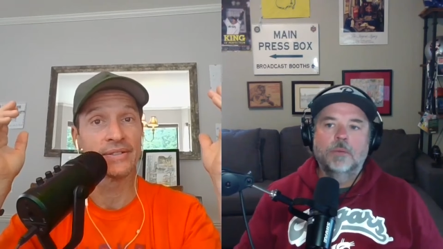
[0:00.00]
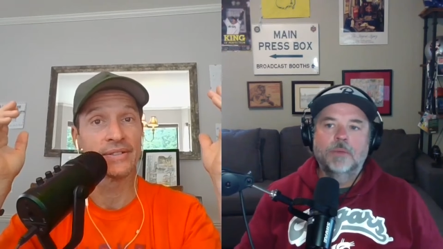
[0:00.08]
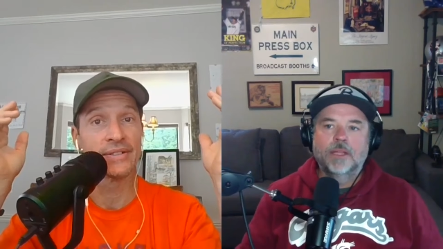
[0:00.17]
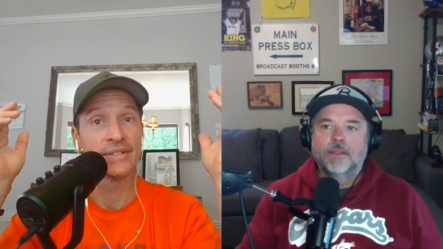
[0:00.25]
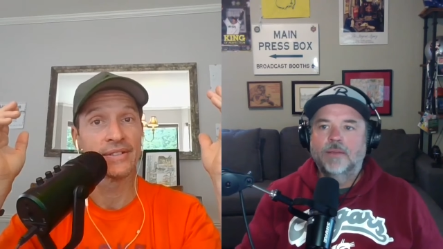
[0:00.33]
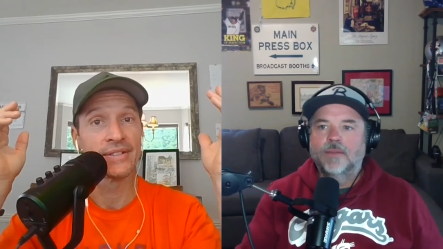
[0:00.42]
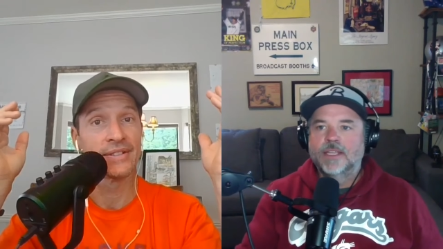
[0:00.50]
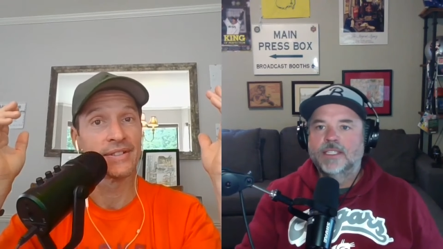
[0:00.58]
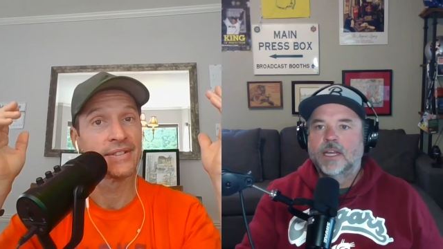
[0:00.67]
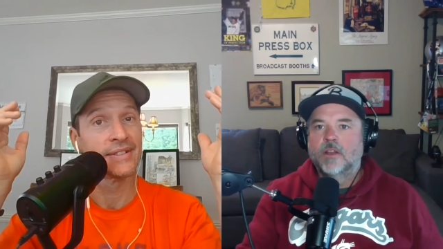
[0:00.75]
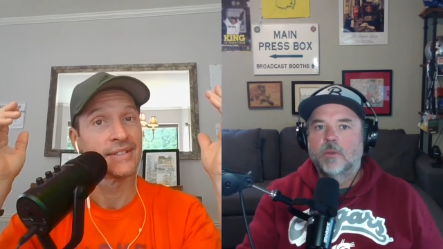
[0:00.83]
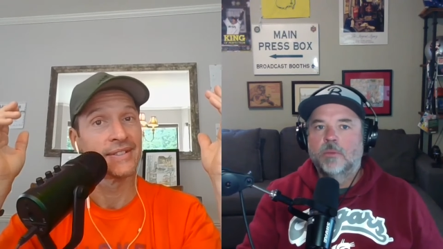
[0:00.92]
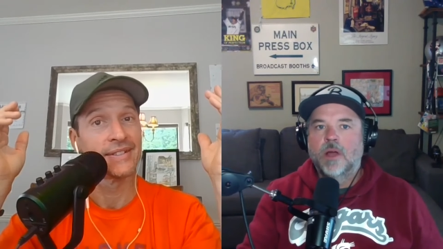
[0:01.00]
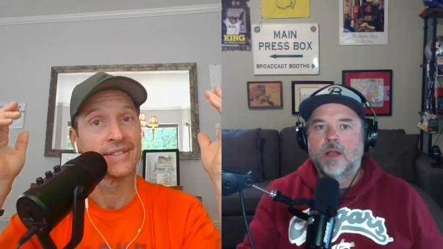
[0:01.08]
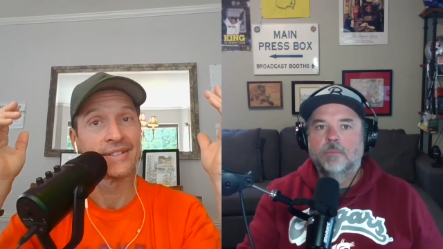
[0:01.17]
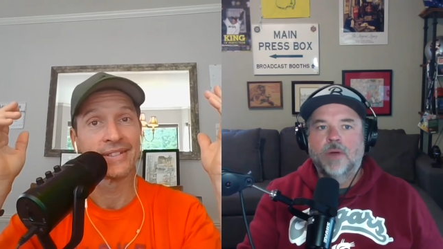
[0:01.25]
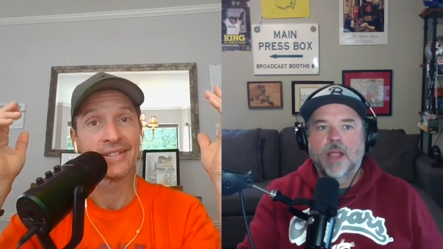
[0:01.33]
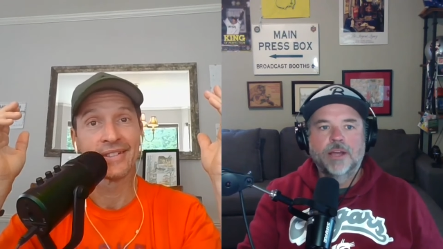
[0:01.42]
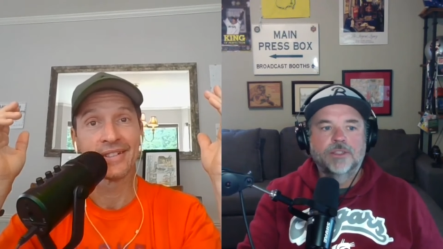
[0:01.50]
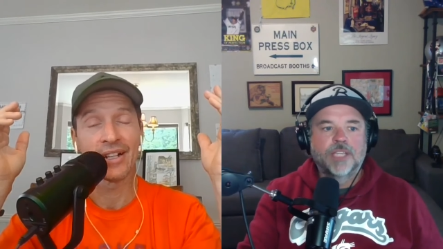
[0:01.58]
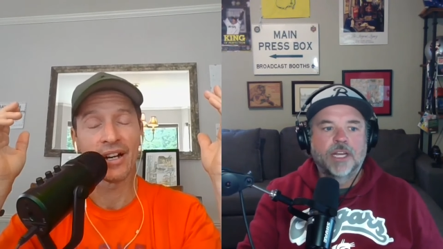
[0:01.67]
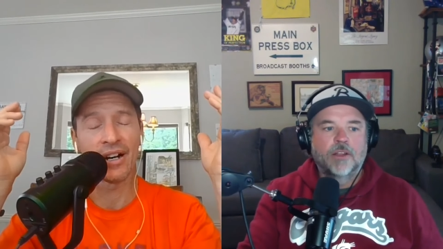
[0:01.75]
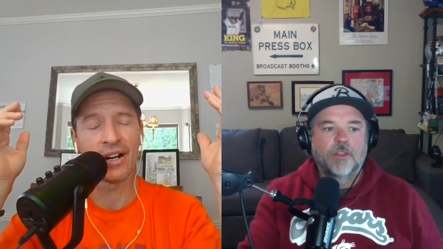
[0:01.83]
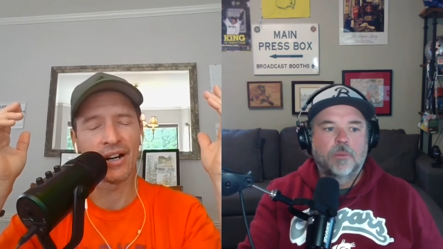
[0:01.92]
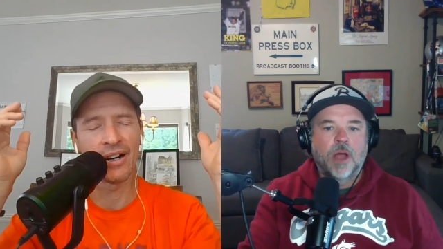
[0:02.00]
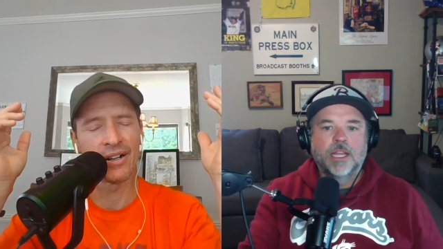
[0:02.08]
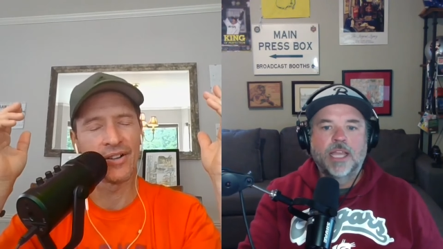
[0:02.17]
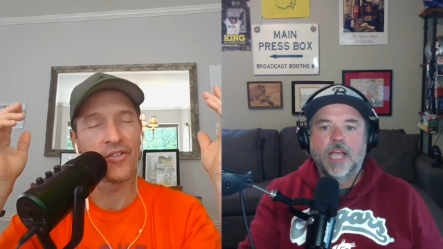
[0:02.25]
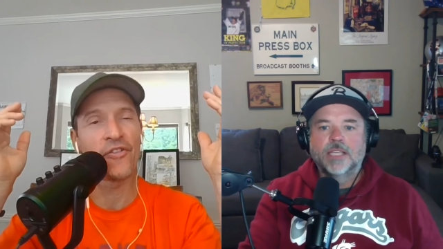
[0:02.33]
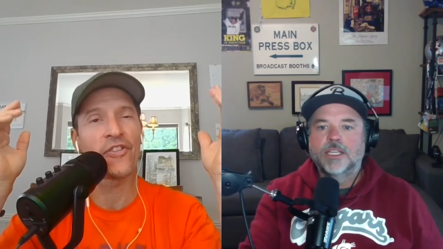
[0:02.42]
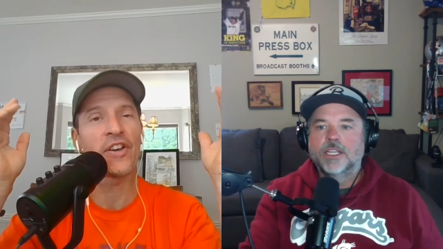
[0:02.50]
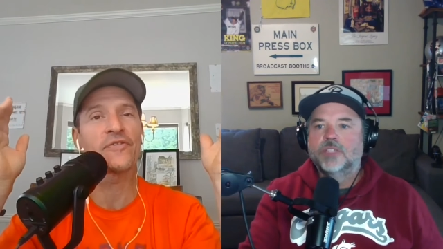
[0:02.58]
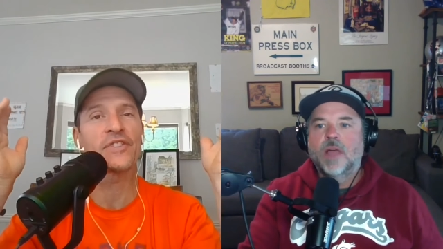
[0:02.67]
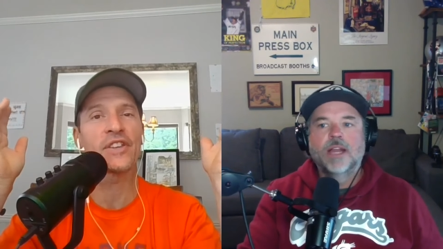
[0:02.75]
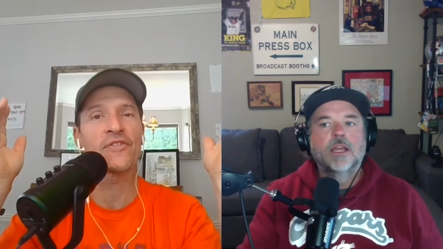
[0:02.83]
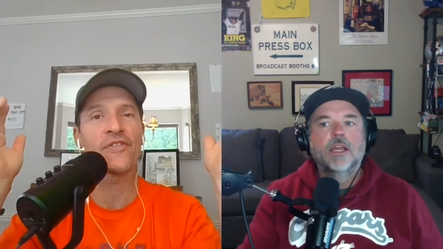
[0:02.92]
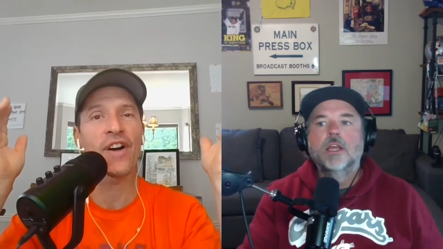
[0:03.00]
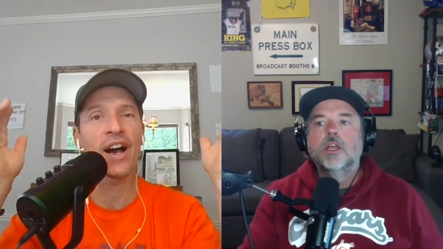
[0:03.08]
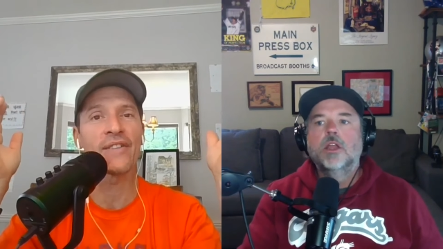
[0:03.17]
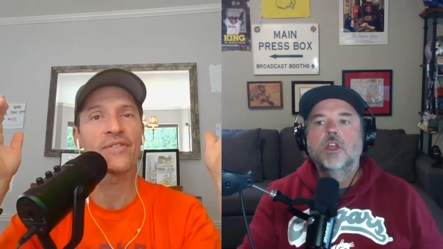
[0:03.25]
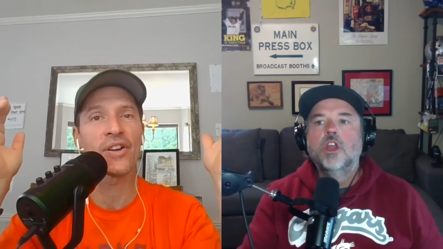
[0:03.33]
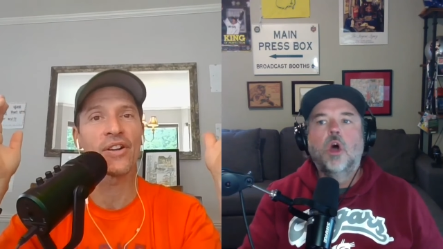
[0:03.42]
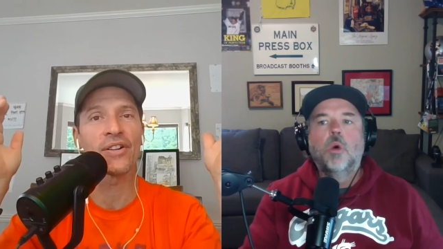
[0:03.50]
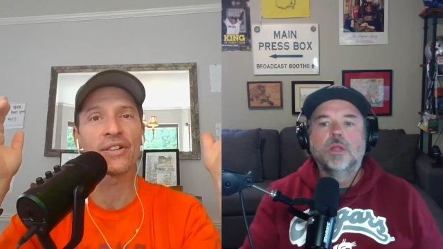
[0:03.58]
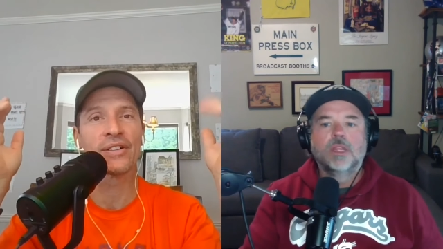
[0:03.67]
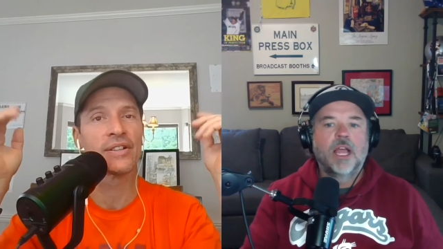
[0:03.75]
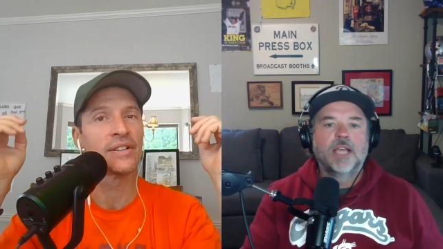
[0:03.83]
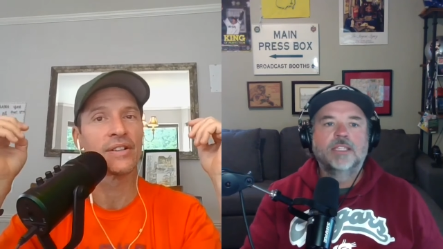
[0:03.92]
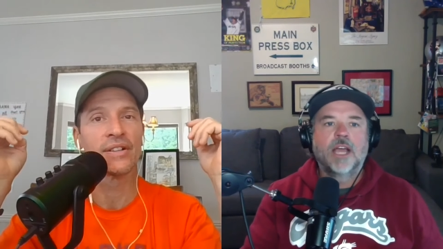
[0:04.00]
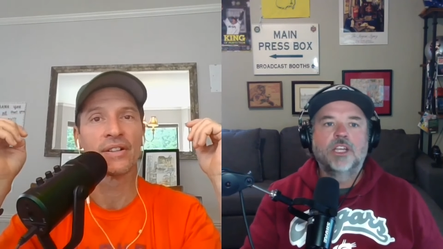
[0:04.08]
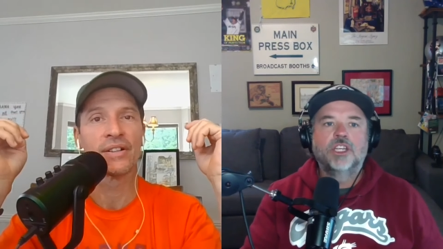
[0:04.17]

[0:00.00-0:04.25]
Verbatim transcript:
Speaker 1: I mean, they, they said it on the broad, Brando said it on the oh, broadcast, and he's right. No yards. one likes that